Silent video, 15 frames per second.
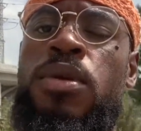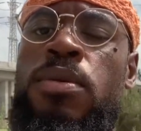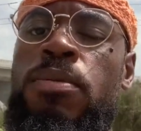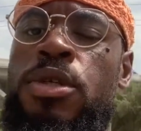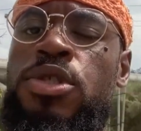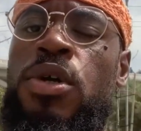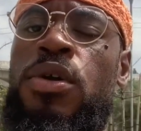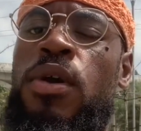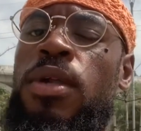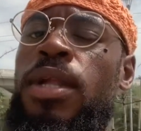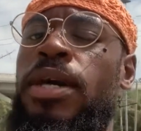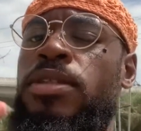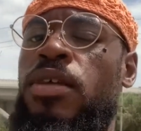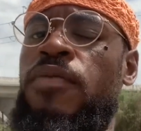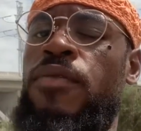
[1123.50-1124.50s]
Make sure y'all
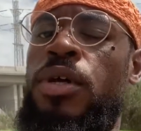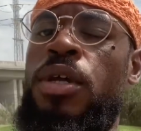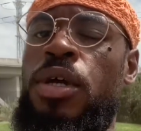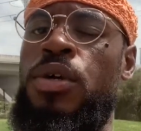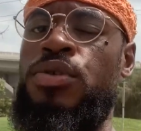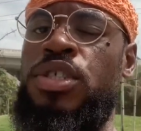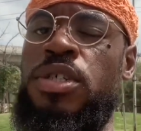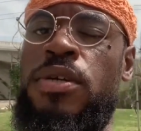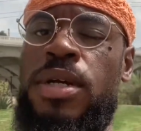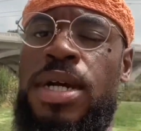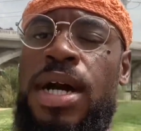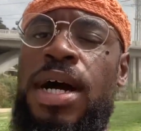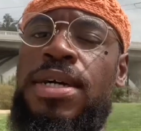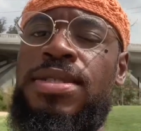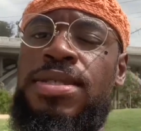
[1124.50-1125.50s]
like the video, share the
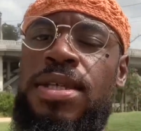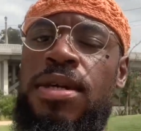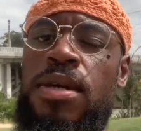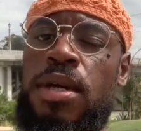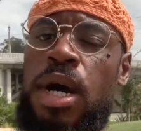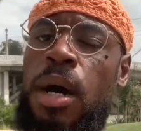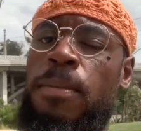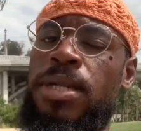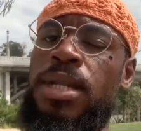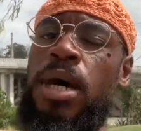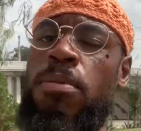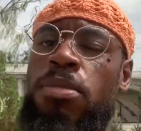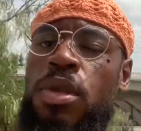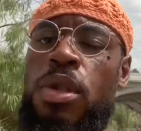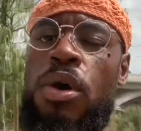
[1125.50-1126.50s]
content, comment
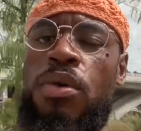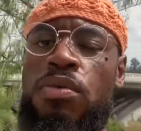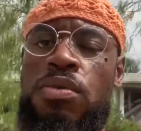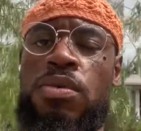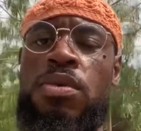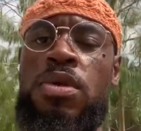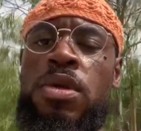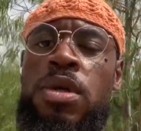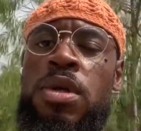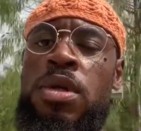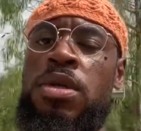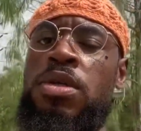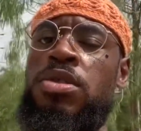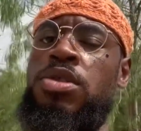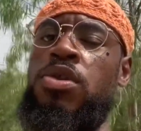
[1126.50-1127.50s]
down below.
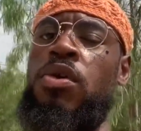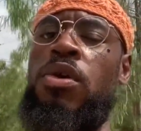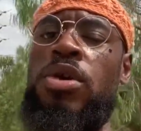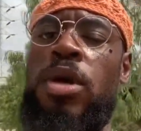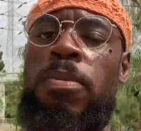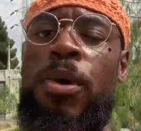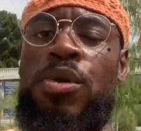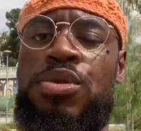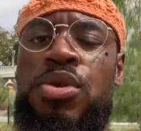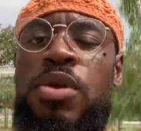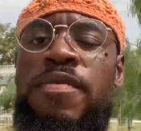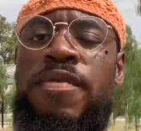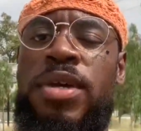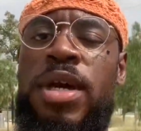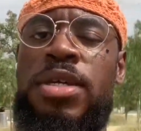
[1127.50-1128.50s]
Turn on your post
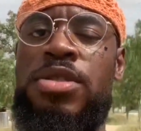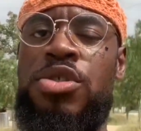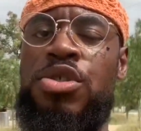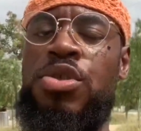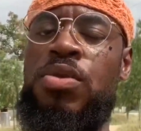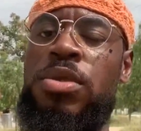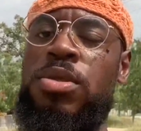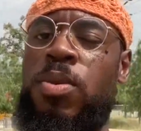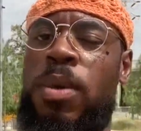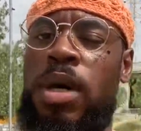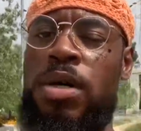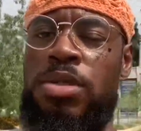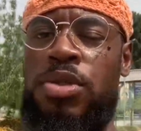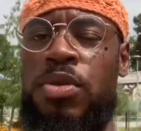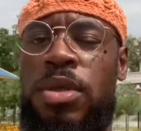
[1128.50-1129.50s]
notifications too as
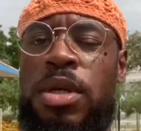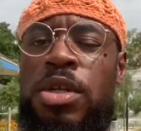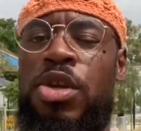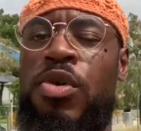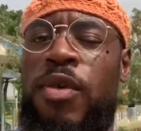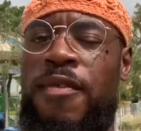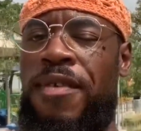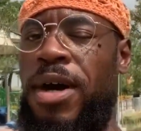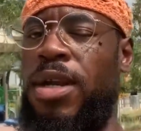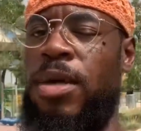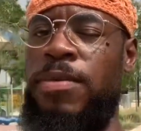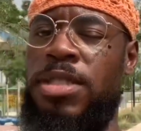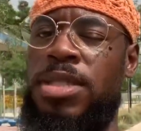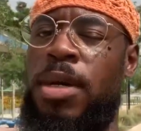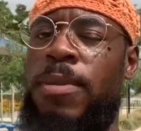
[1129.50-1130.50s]
well so you get notified
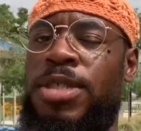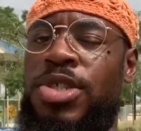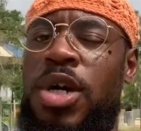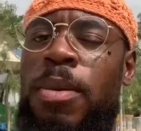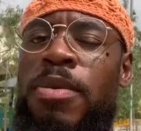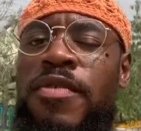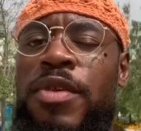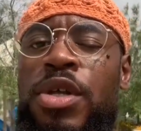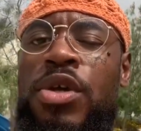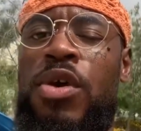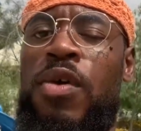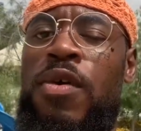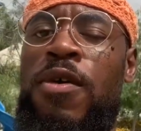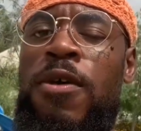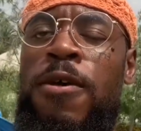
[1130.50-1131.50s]
every time I drop a
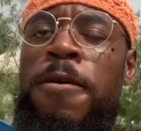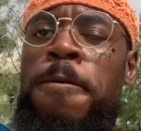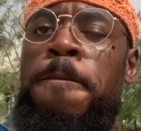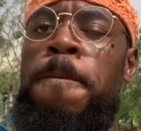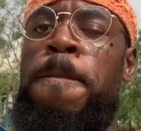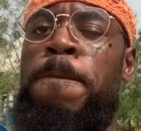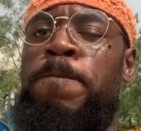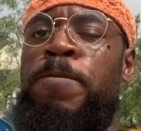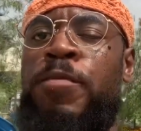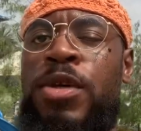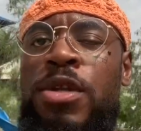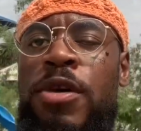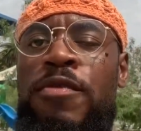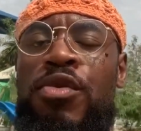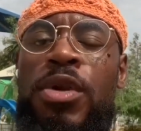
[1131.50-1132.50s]
video.
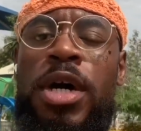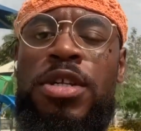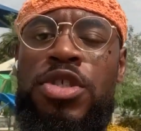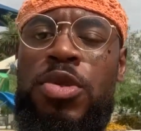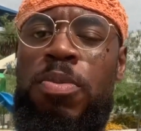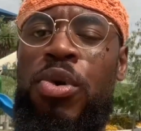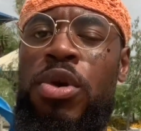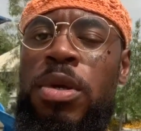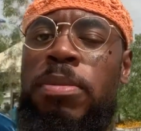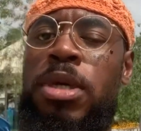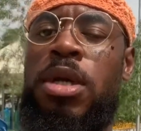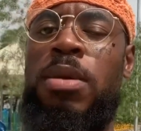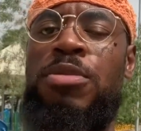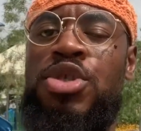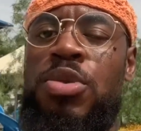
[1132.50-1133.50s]
If you're not a supporter,
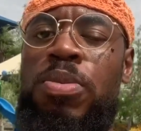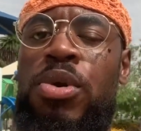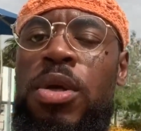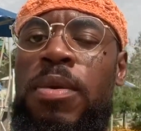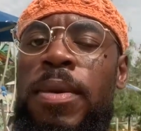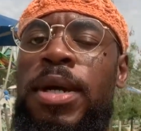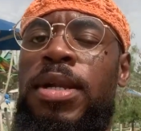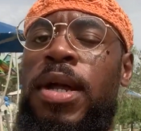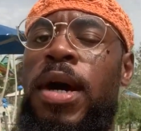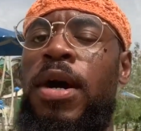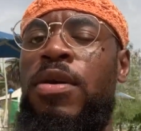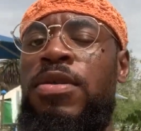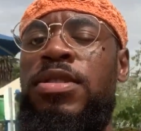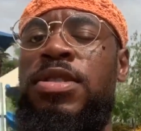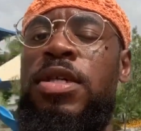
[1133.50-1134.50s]
become a supporter right
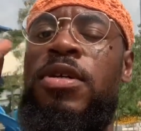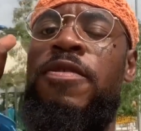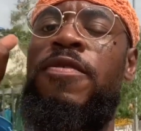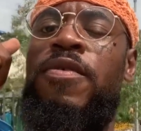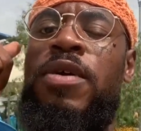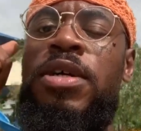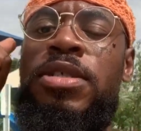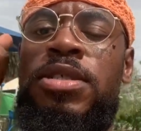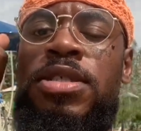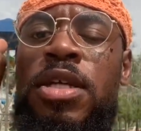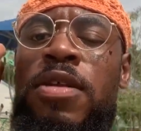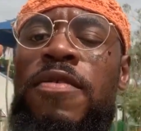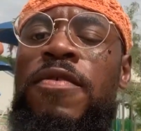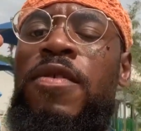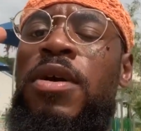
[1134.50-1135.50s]
now. Tell a friend,
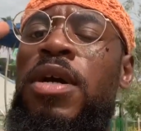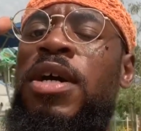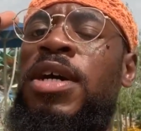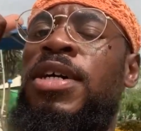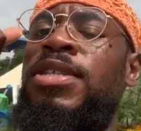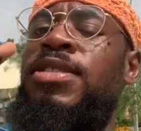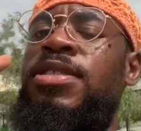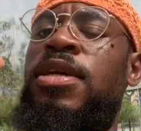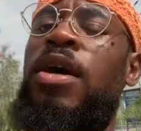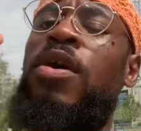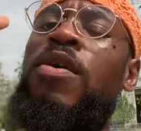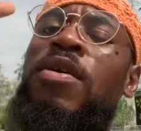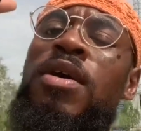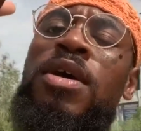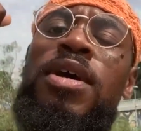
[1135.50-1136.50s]
tell a friend,
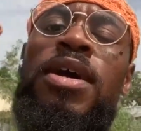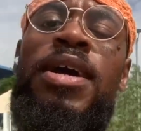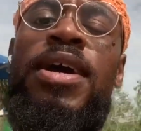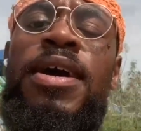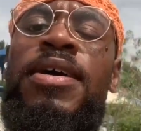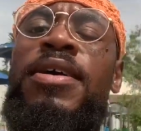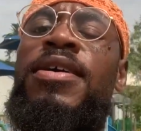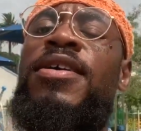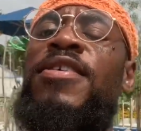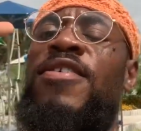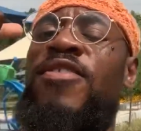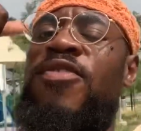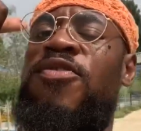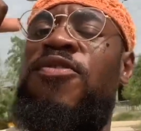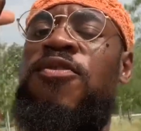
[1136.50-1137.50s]
tell
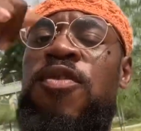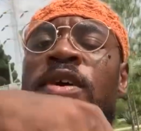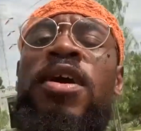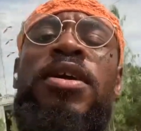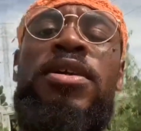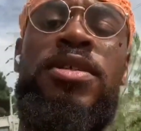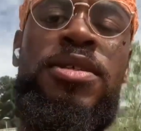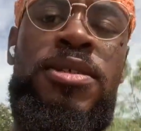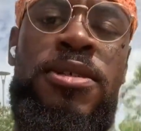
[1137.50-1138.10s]
a friend.